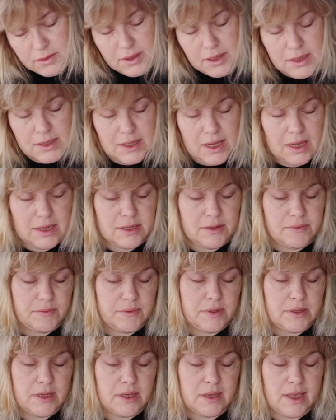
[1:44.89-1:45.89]

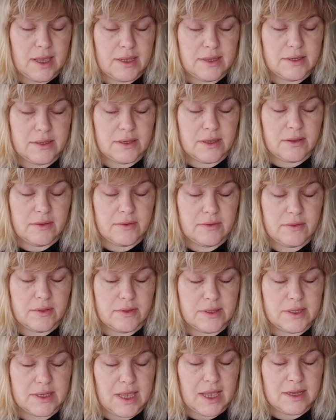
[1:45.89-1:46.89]
Attachment. Okay, so
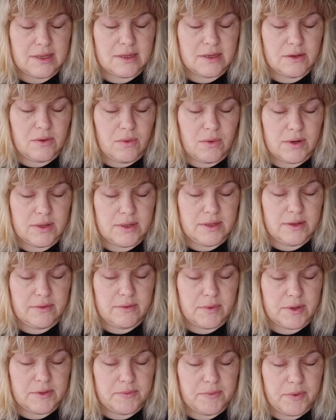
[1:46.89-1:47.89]
scattered quality of
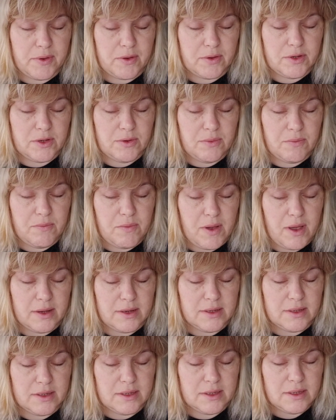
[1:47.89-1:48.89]
the mind is because your
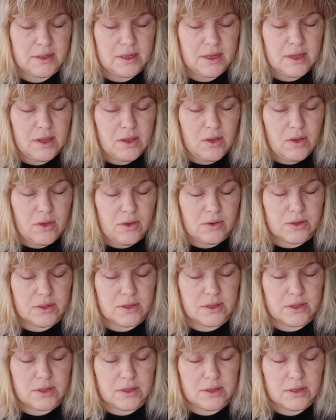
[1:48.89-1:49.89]
mind
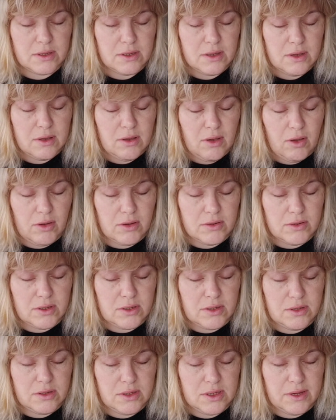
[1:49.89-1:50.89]
hooks
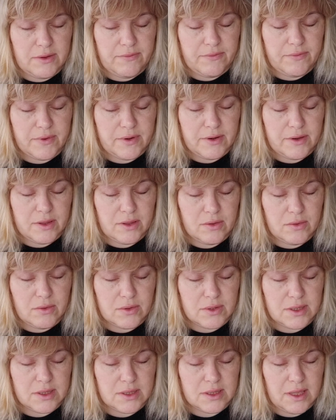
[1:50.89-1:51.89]
onto different
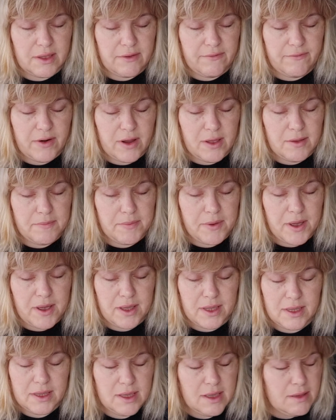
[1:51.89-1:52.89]
thoughts as they fly
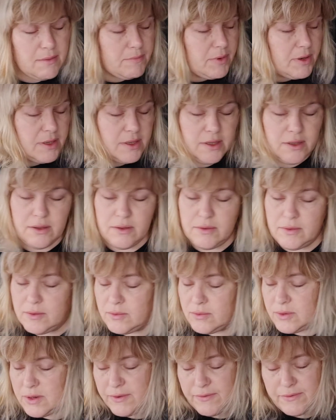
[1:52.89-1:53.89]
by, pulling you in
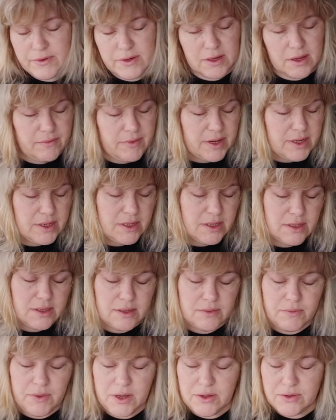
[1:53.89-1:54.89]
all different directions.
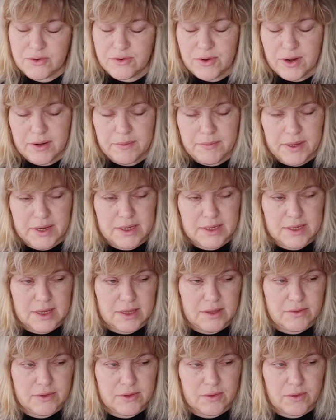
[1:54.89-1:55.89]
And when you're trying to
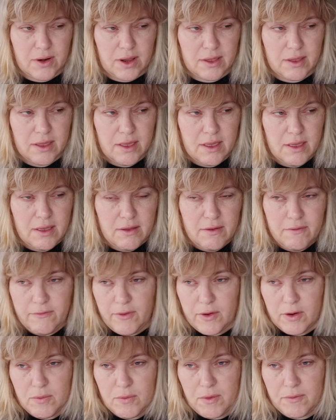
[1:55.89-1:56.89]
meditate, you sort of like
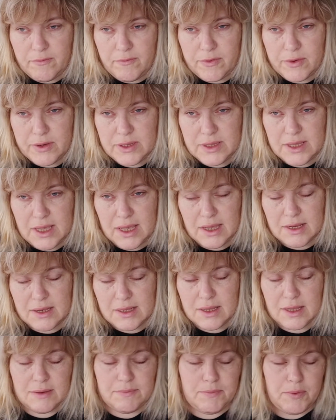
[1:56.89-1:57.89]
follow one for a second
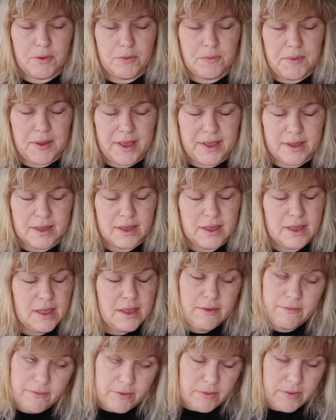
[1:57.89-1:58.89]
and then pull back,
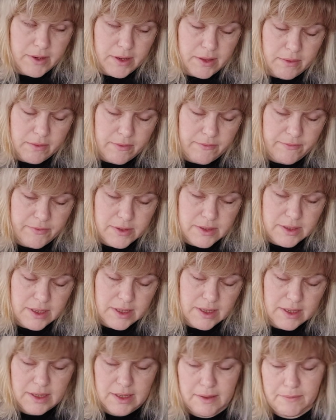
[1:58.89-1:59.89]
follow another one for a
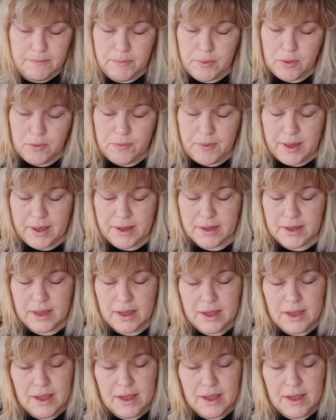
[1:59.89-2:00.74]
second and then pull back.